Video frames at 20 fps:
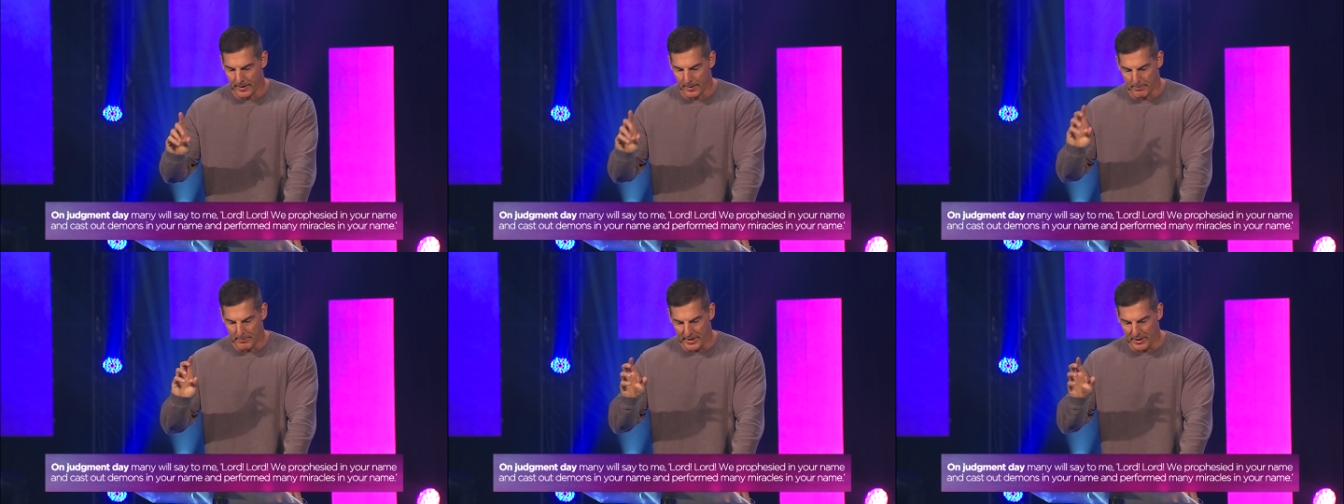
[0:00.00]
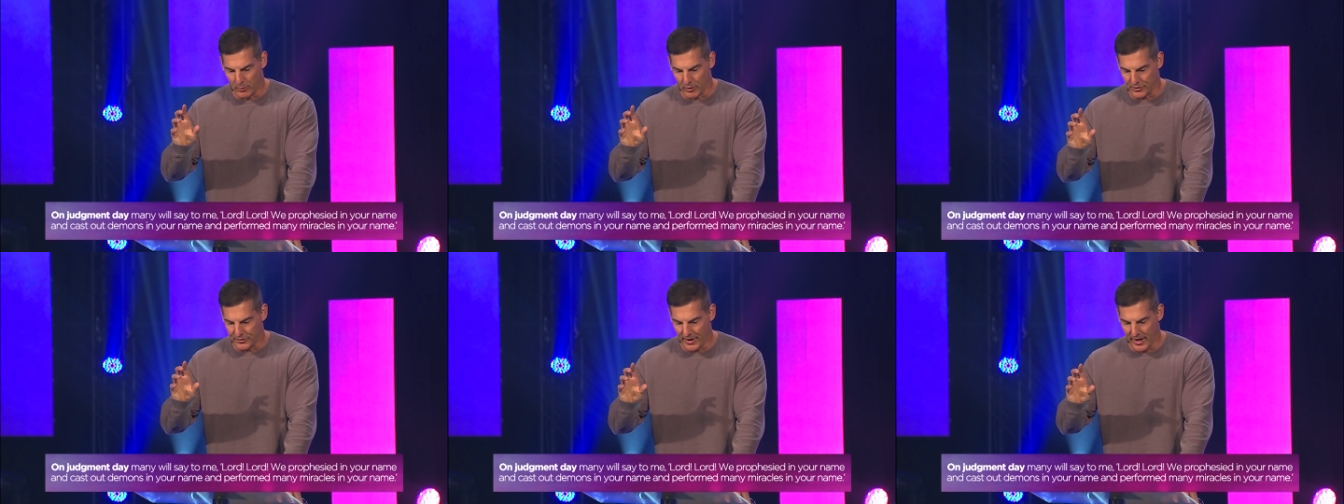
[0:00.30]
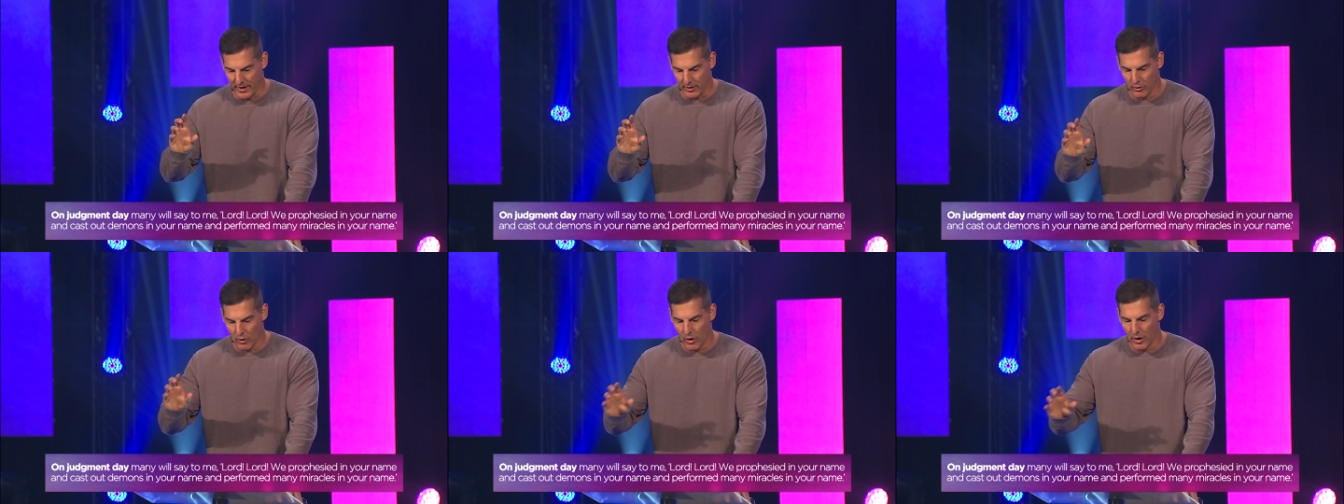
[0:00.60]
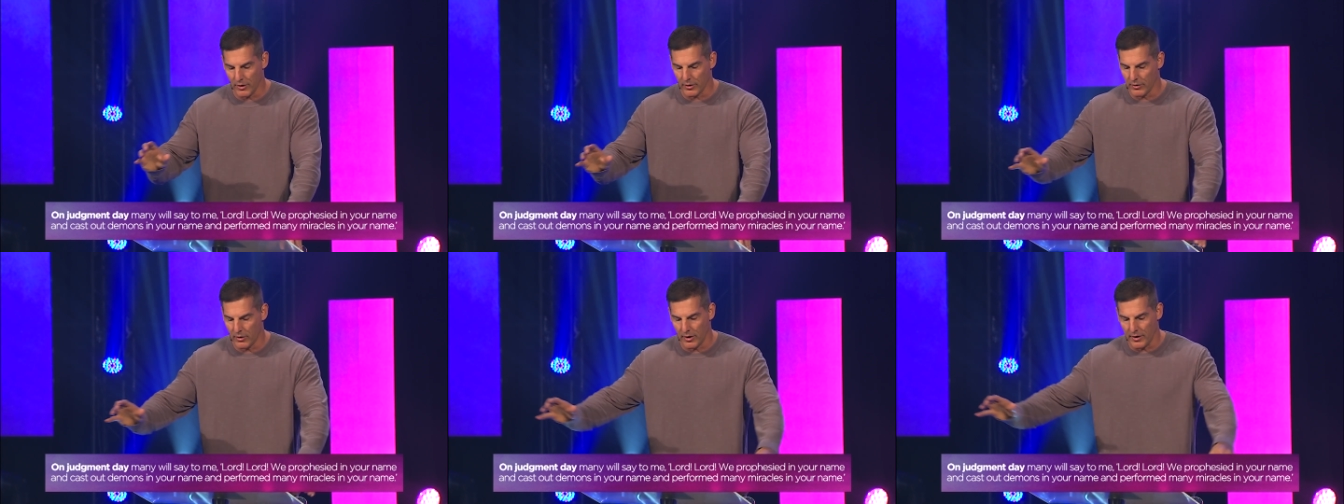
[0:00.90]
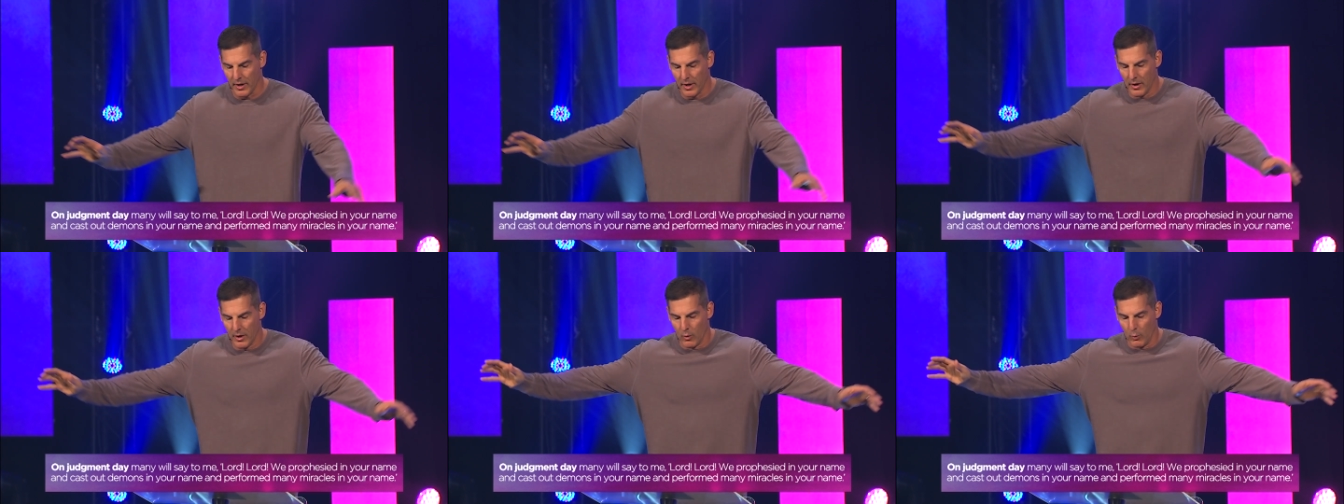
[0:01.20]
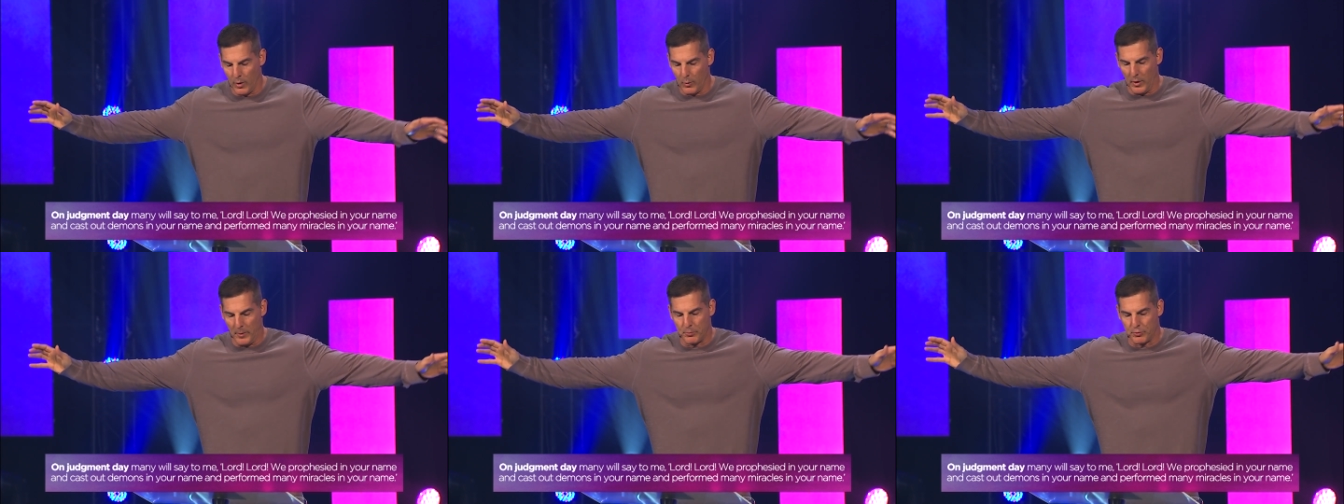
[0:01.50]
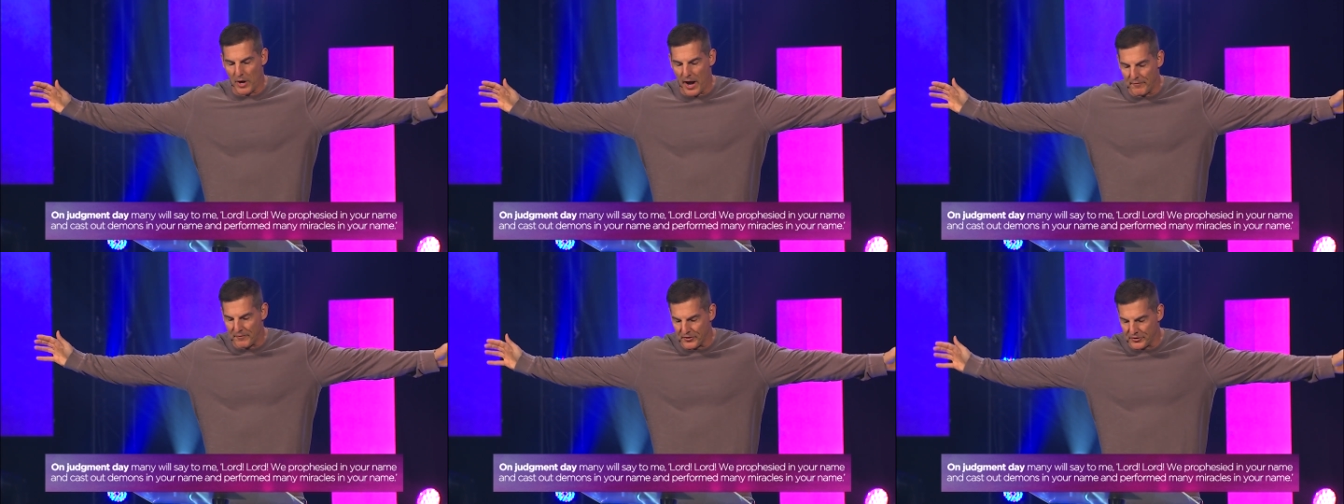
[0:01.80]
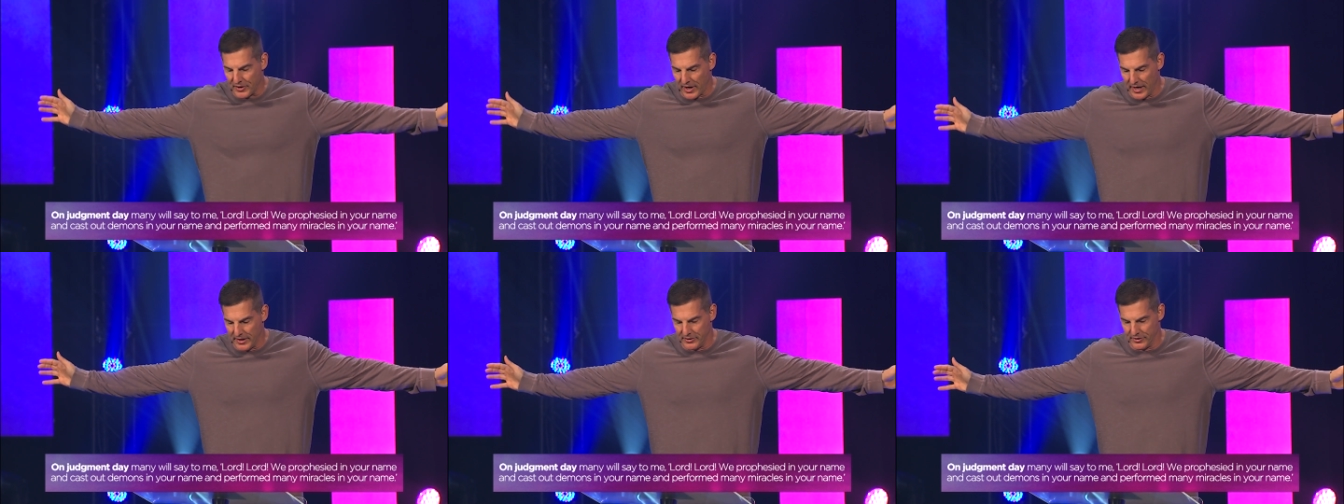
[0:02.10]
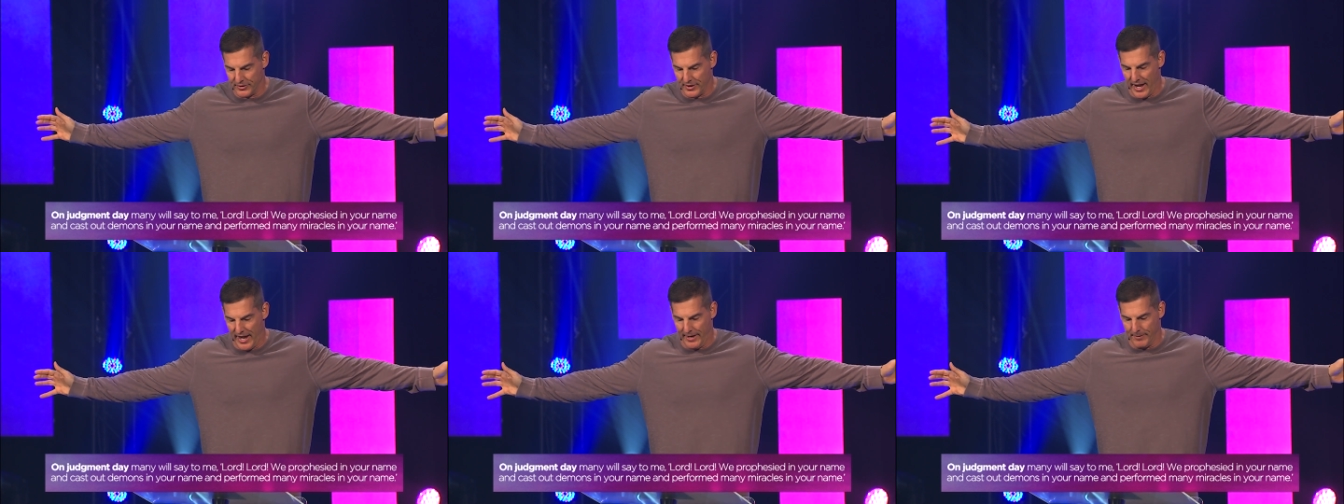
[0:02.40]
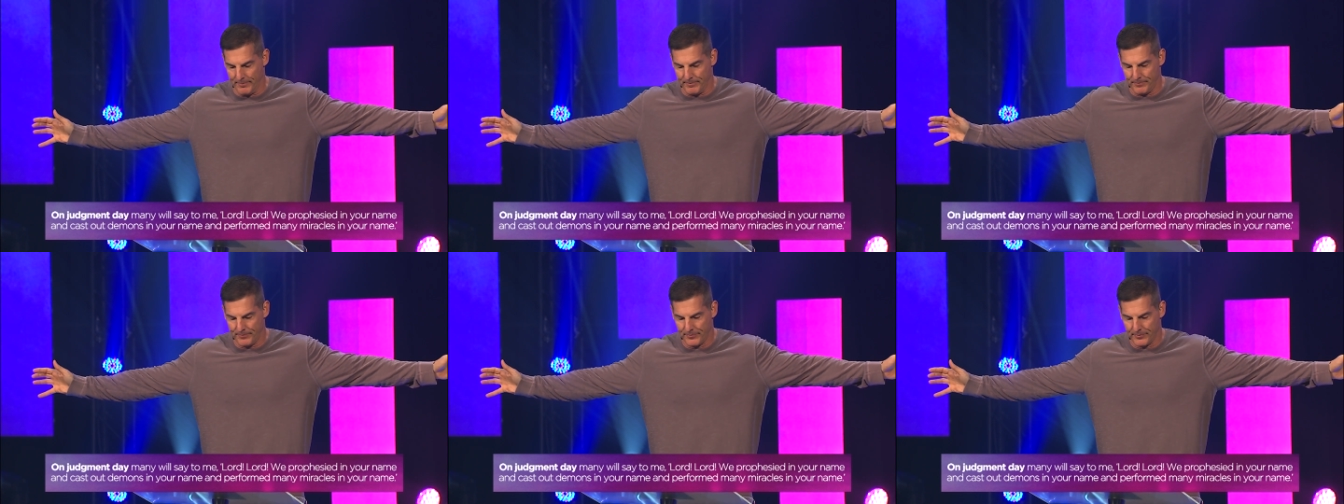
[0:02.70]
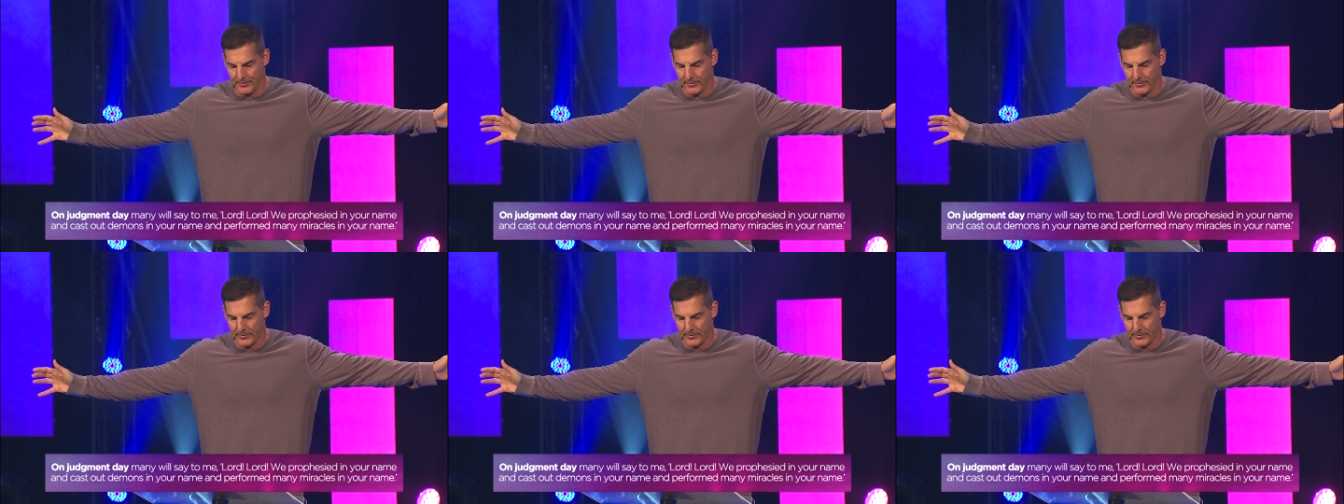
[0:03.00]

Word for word: Many will say, Lord, Lord, we, we prophesied in your name.